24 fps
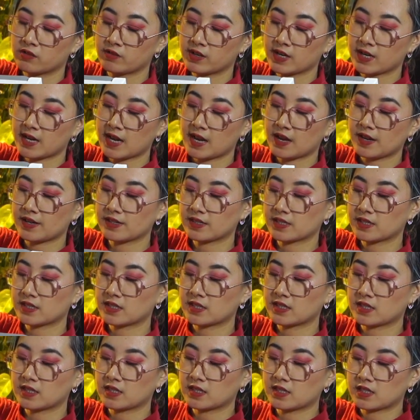greenhouse
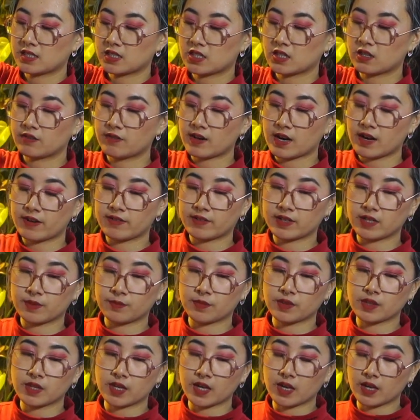
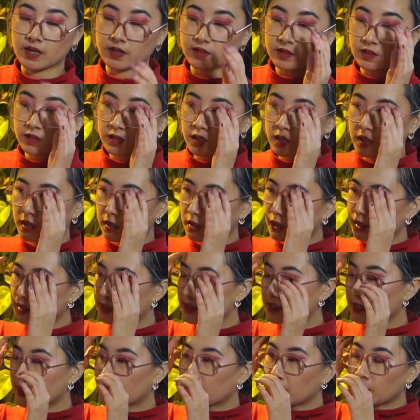terrarium thing
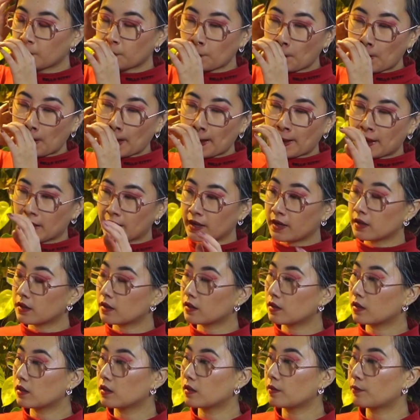to keep my
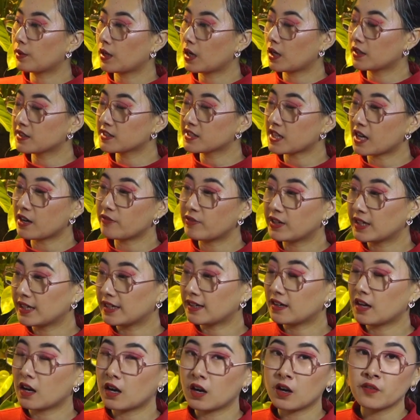plants that I
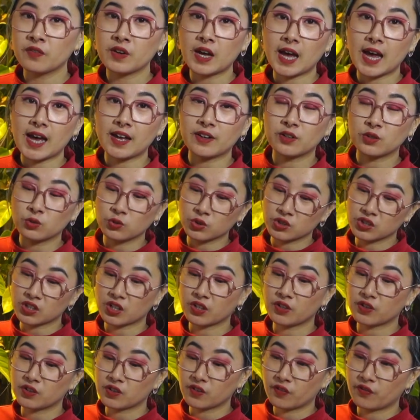really love, and
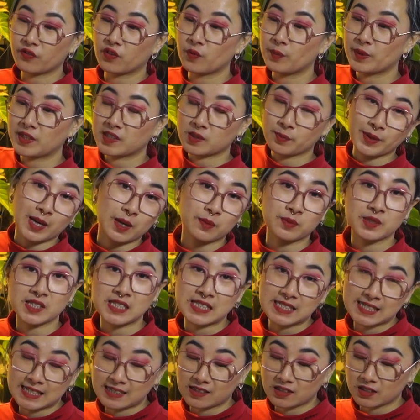also for me to be able to
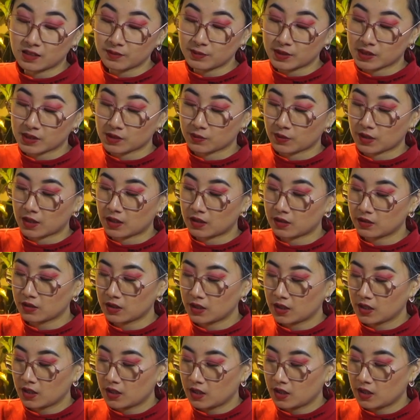see them as well.